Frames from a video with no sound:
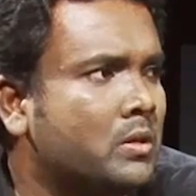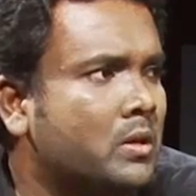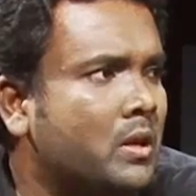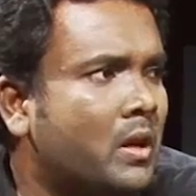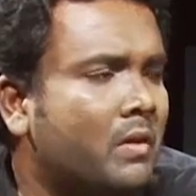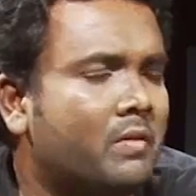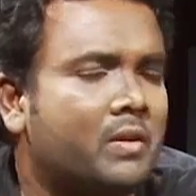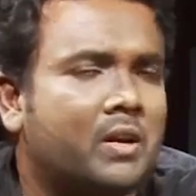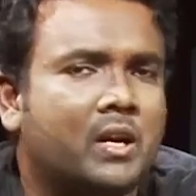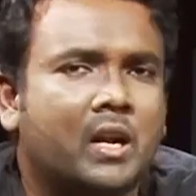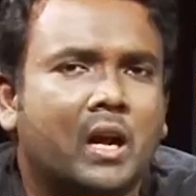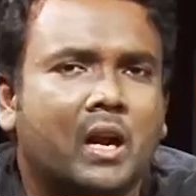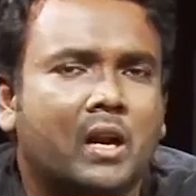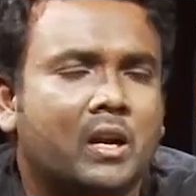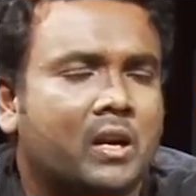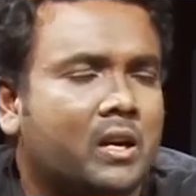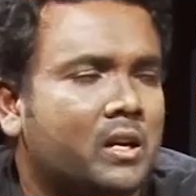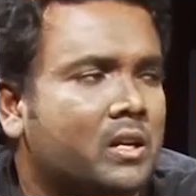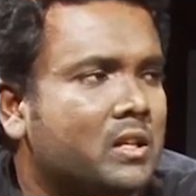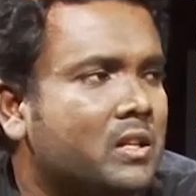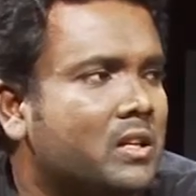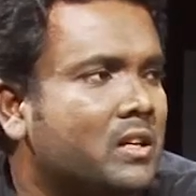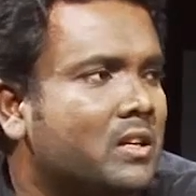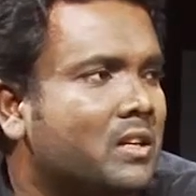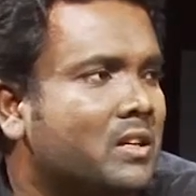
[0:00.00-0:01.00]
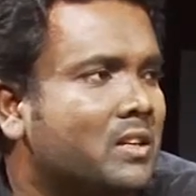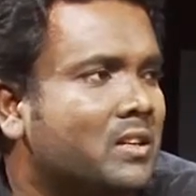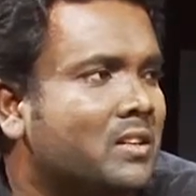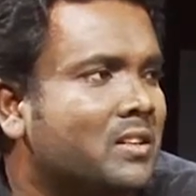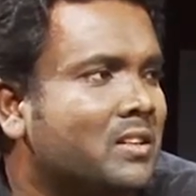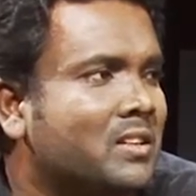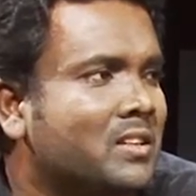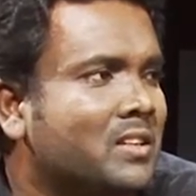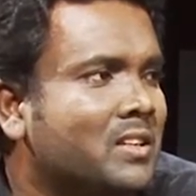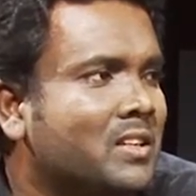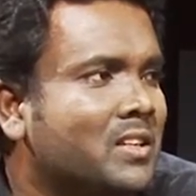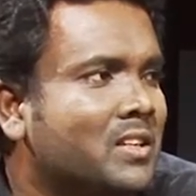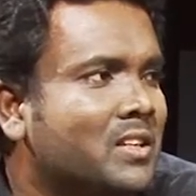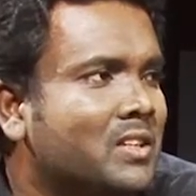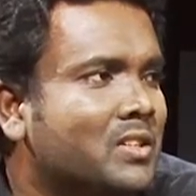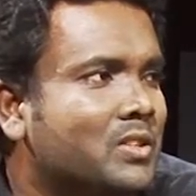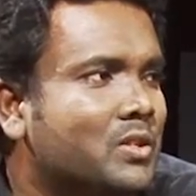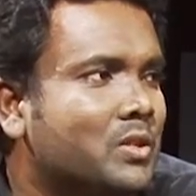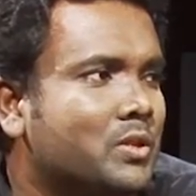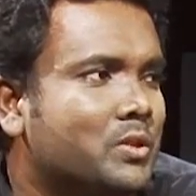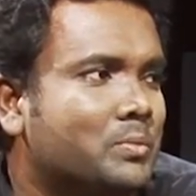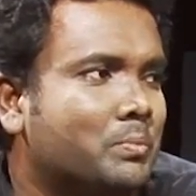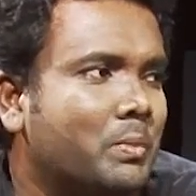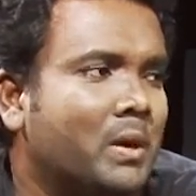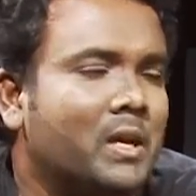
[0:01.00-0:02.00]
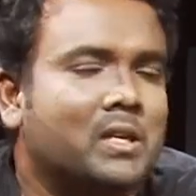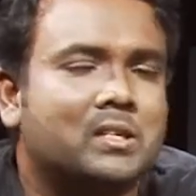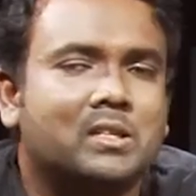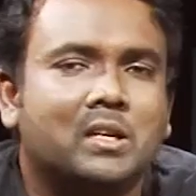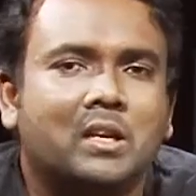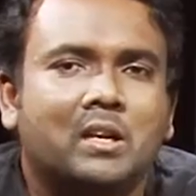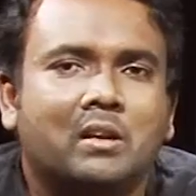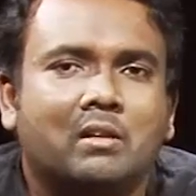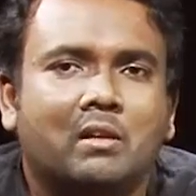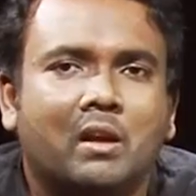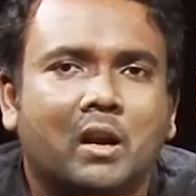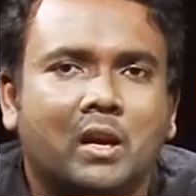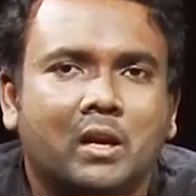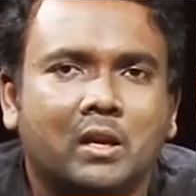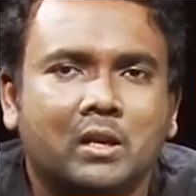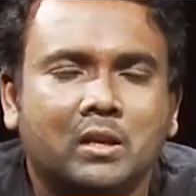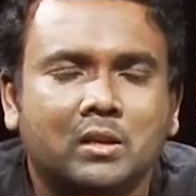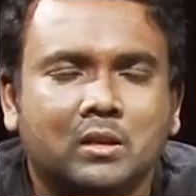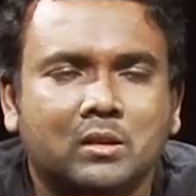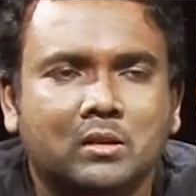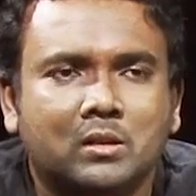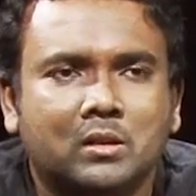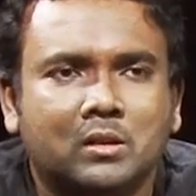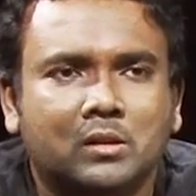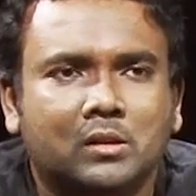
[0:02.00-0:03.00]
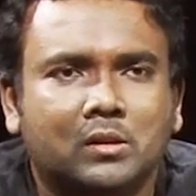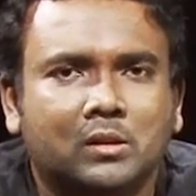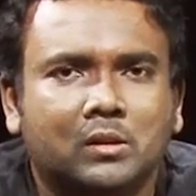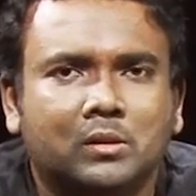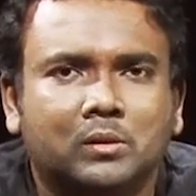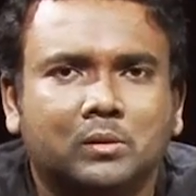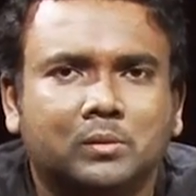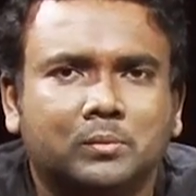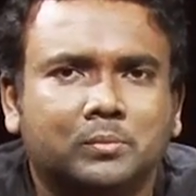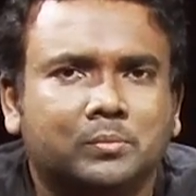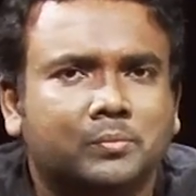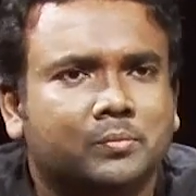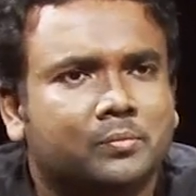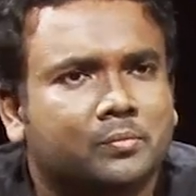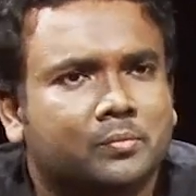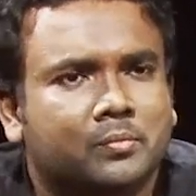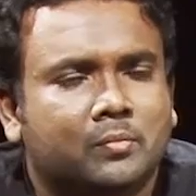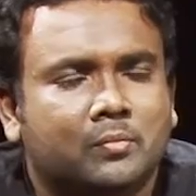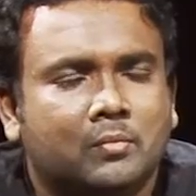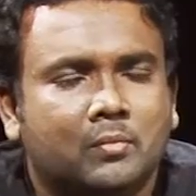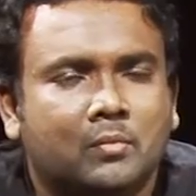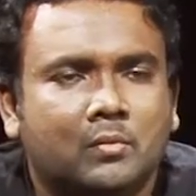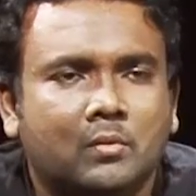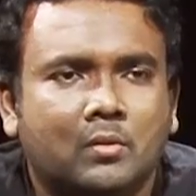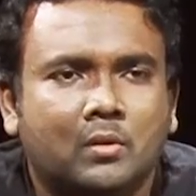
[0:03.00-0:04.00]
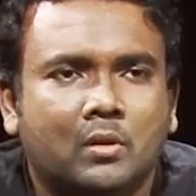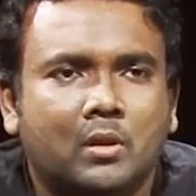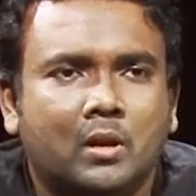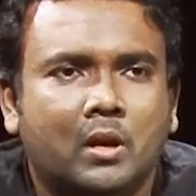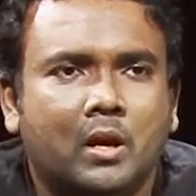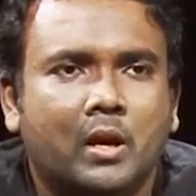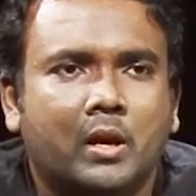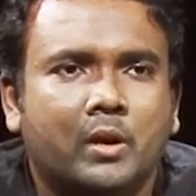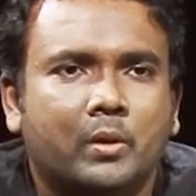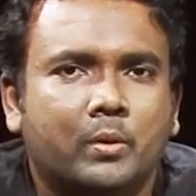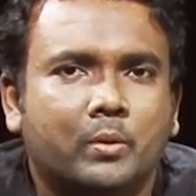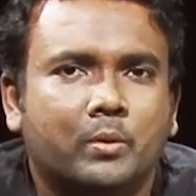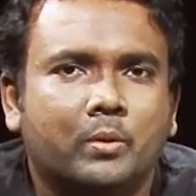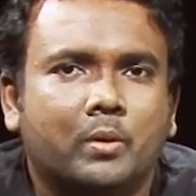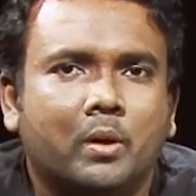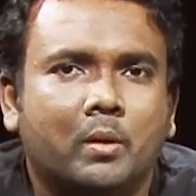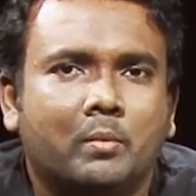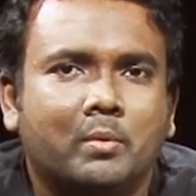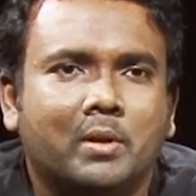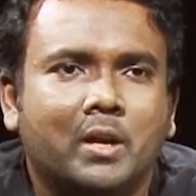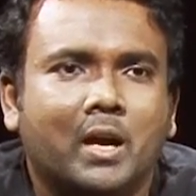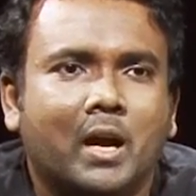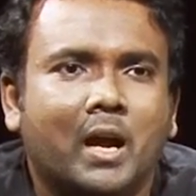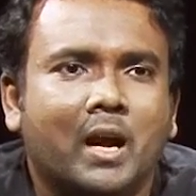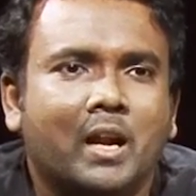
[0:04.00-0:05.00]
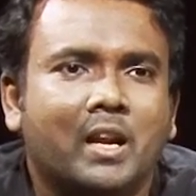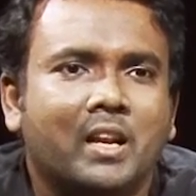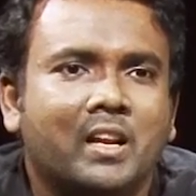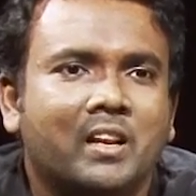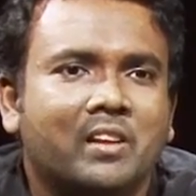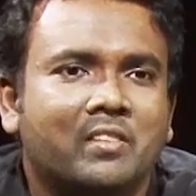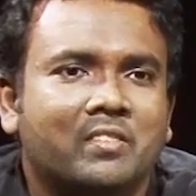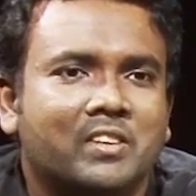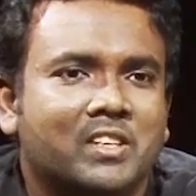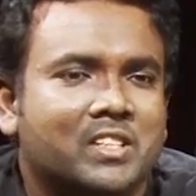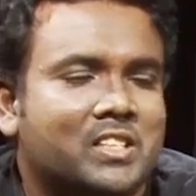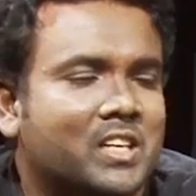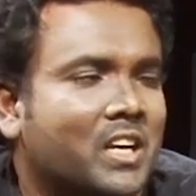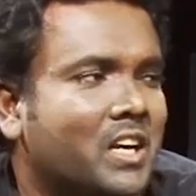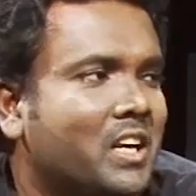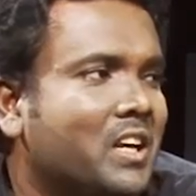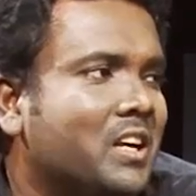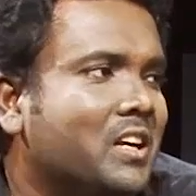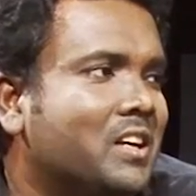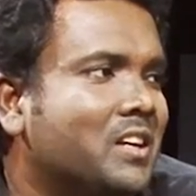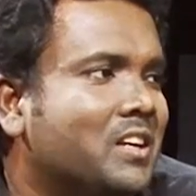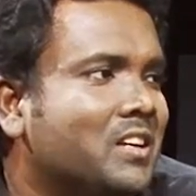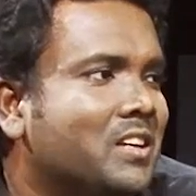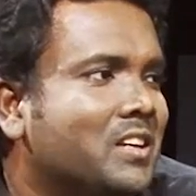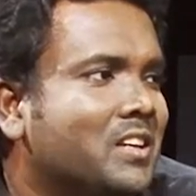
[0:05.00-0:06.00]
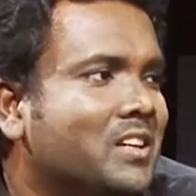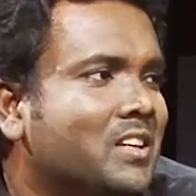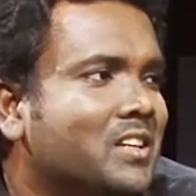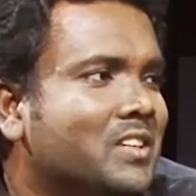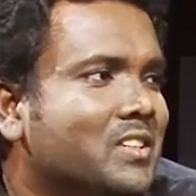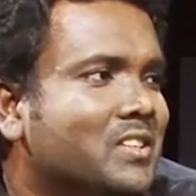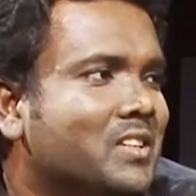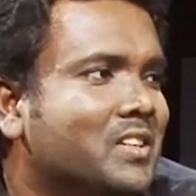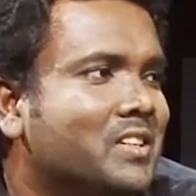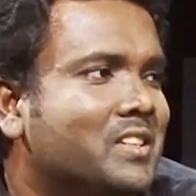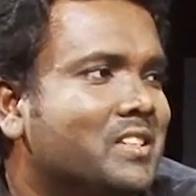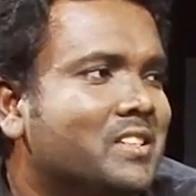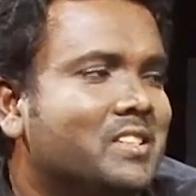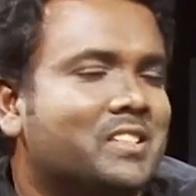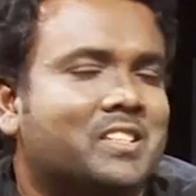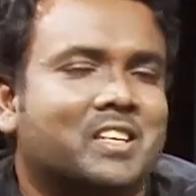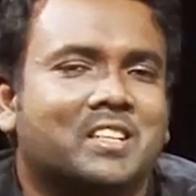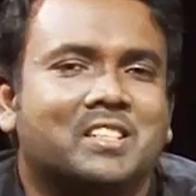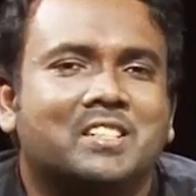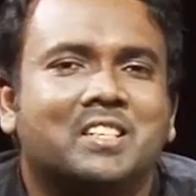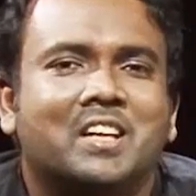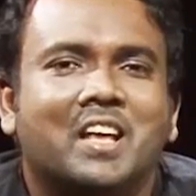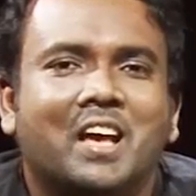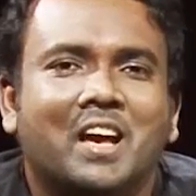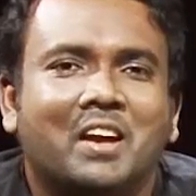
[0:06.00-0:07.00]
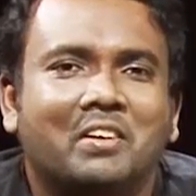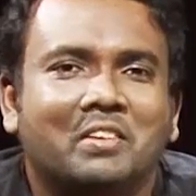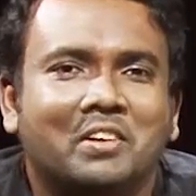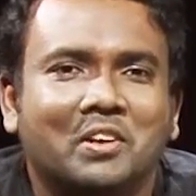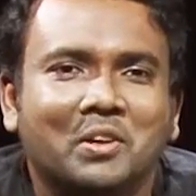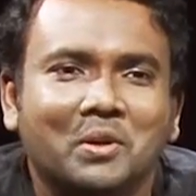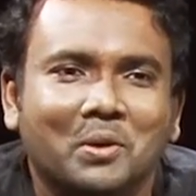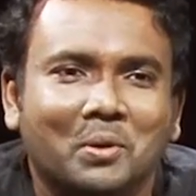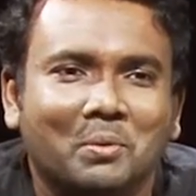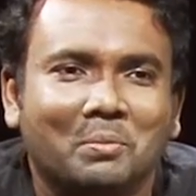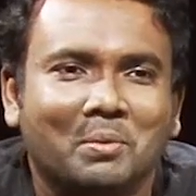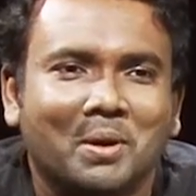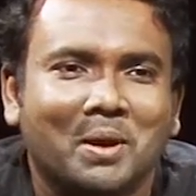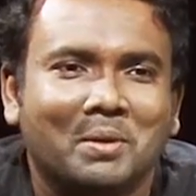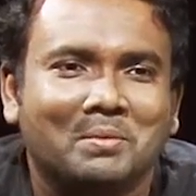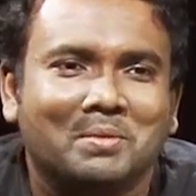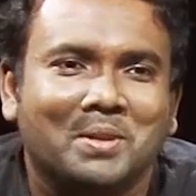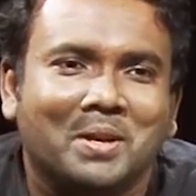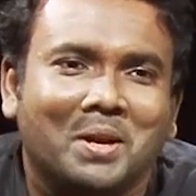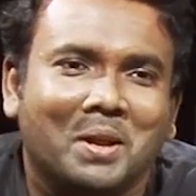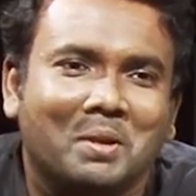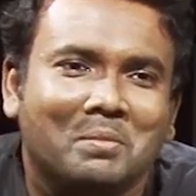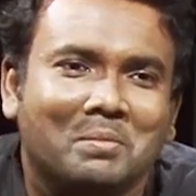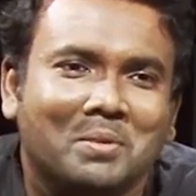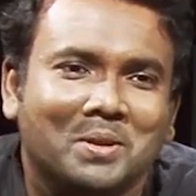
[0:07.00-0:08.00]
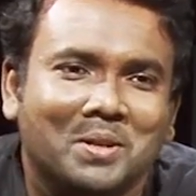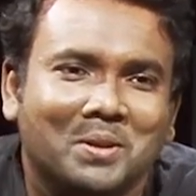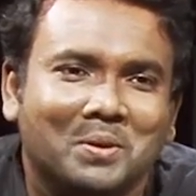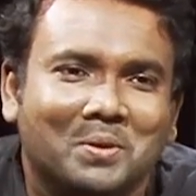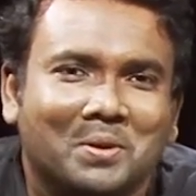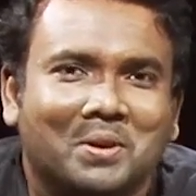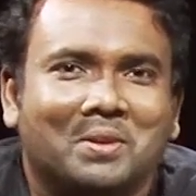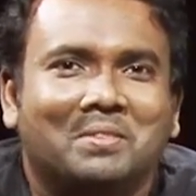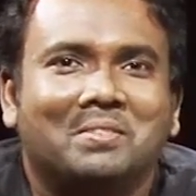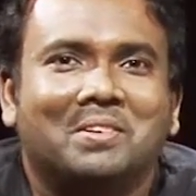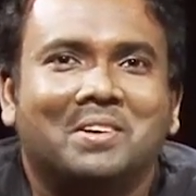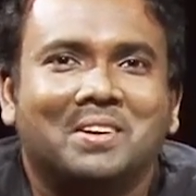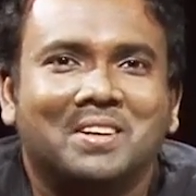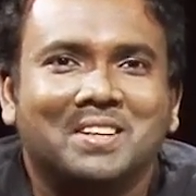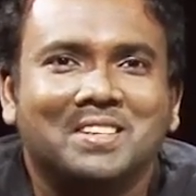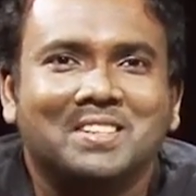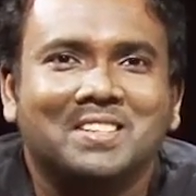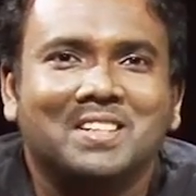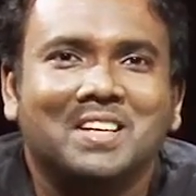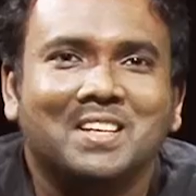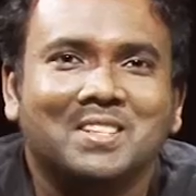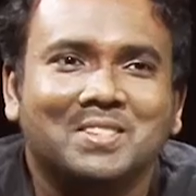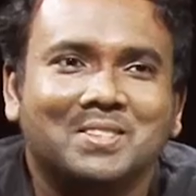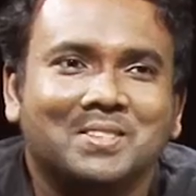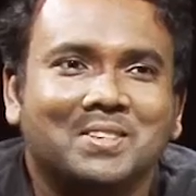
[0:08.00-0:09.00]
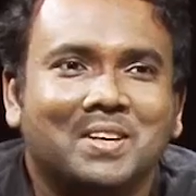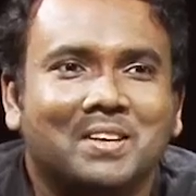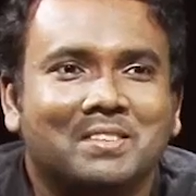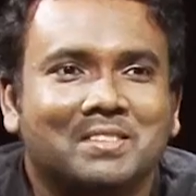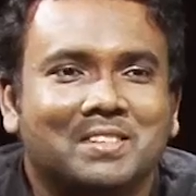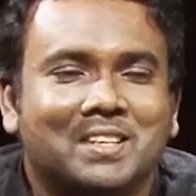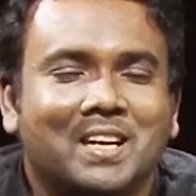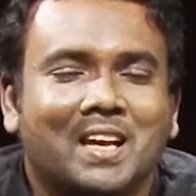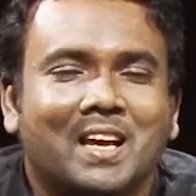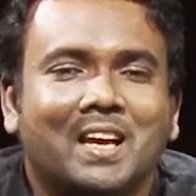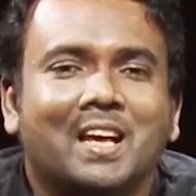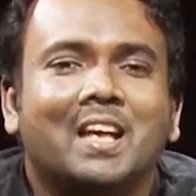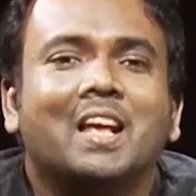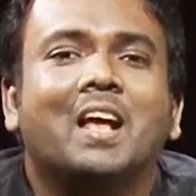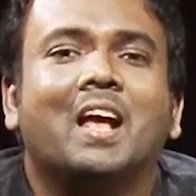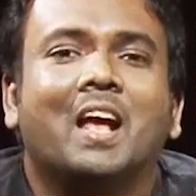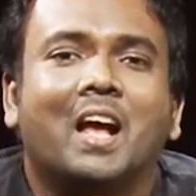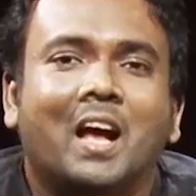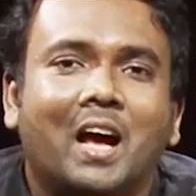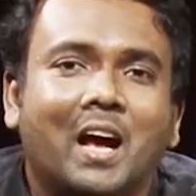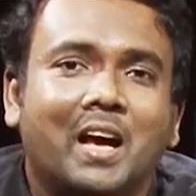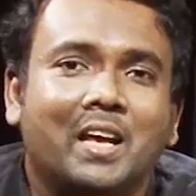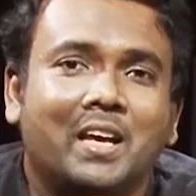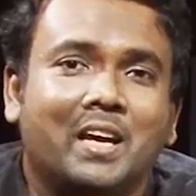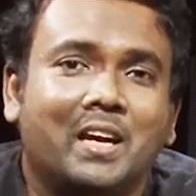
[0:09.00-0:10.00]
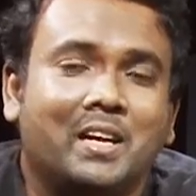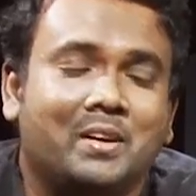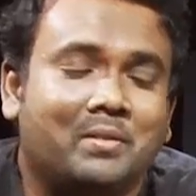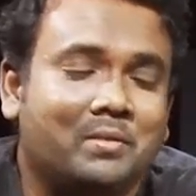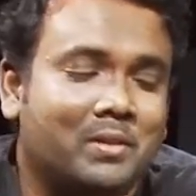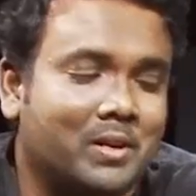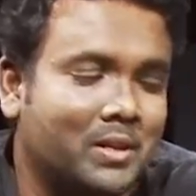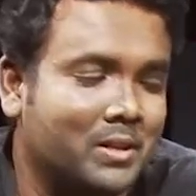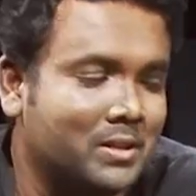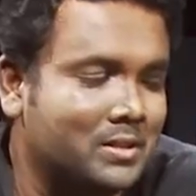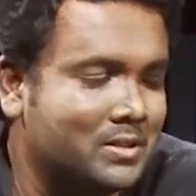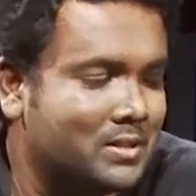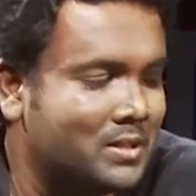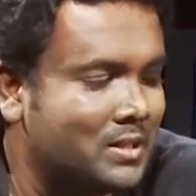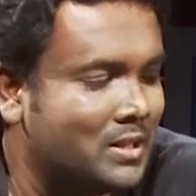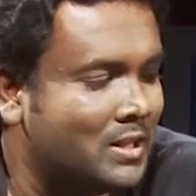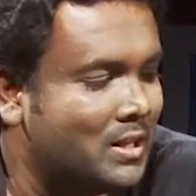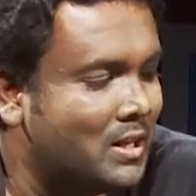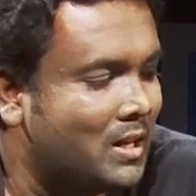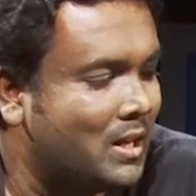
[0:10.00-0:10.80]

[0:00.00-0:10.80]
Haven't done anything. Yeah. So it's basically running. I don't know. I mean, I didn't even check it. So it's just there when you open up the tab with the hot water is there. So I was like, yeah, it works.